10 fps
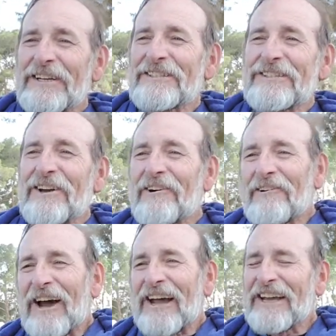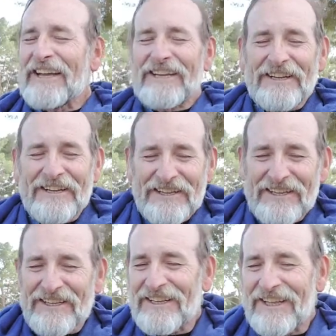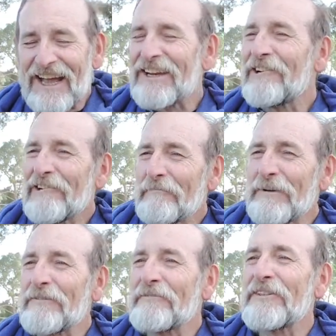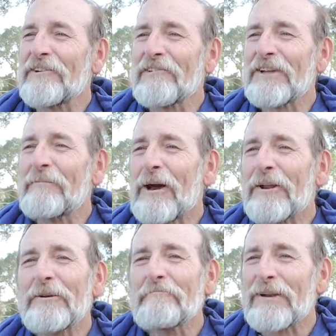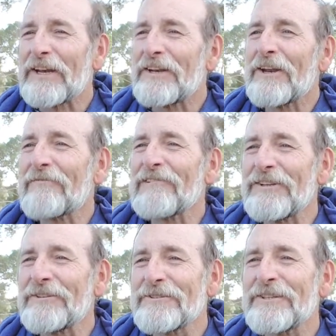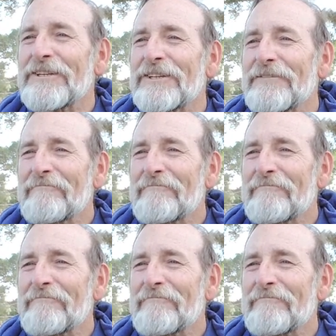So I'd heard a bit of theory about it, but I'd never used it.